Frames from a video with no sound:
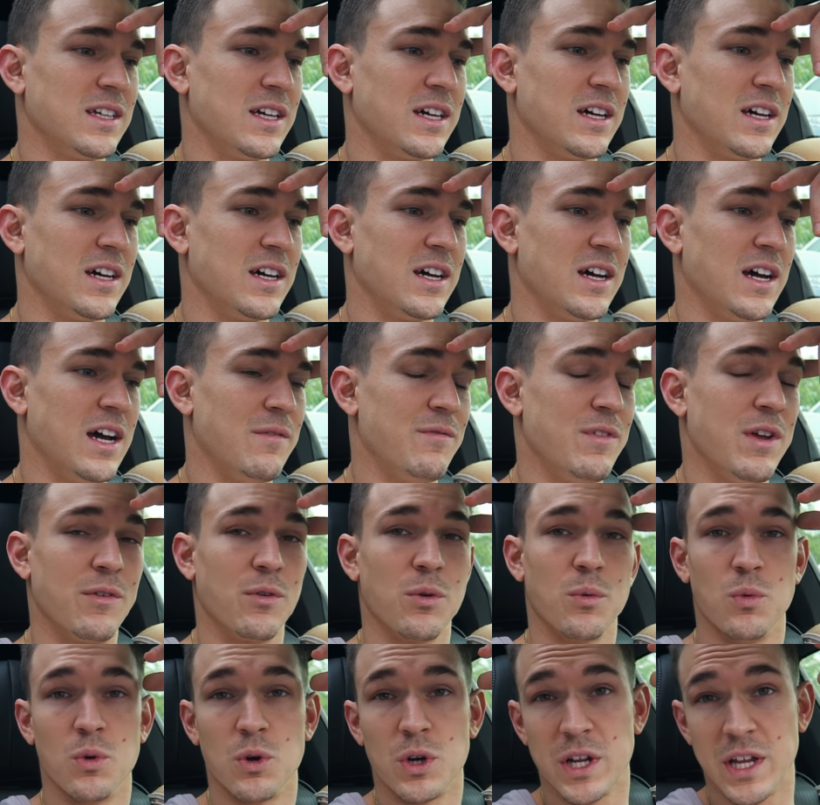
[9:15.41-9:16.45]
I've
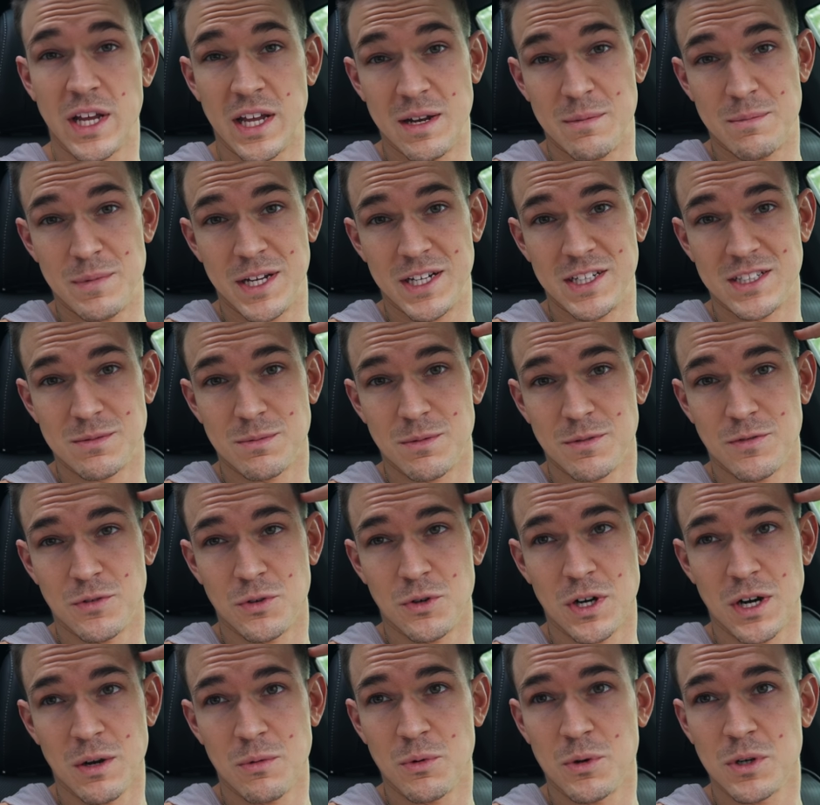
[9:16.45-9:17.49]
never worn headbands
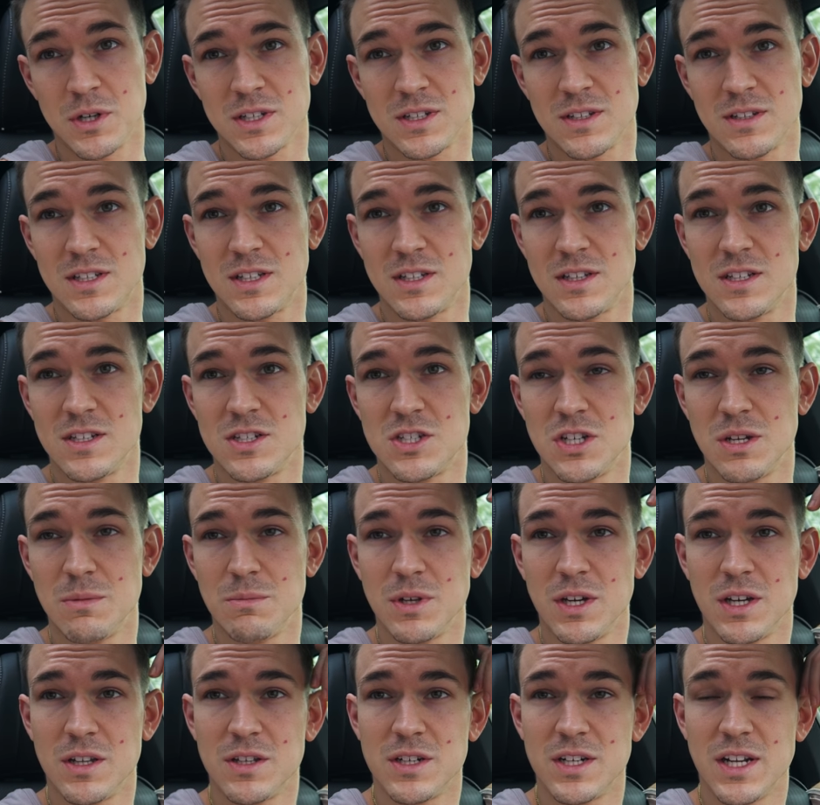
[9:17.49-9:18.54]
before. I wore it to the
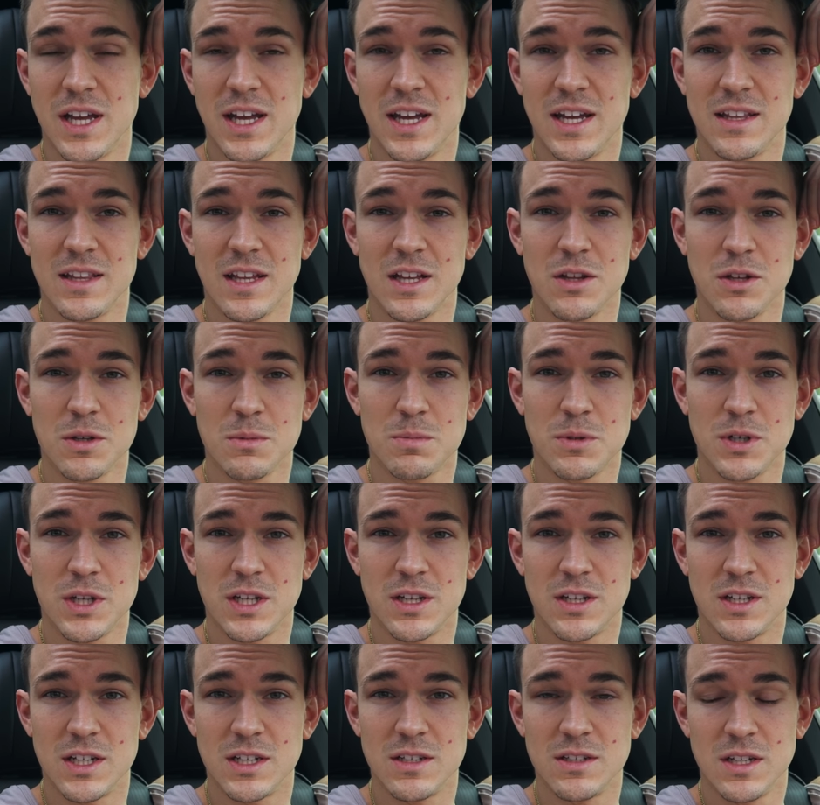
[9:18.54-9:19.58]
gym the other day. They look
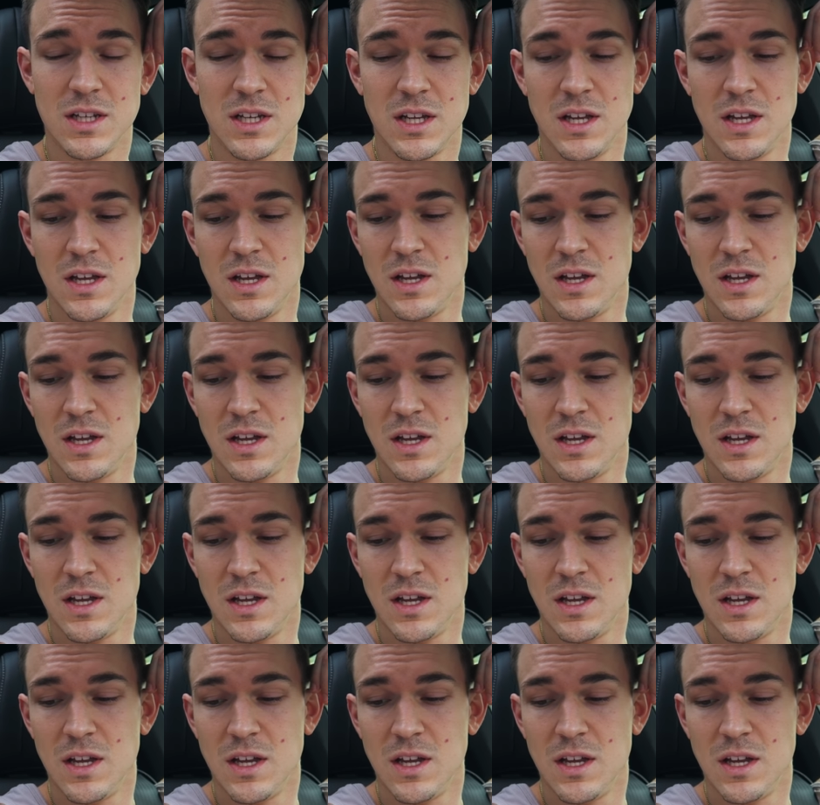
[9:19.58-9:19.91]
pretty good.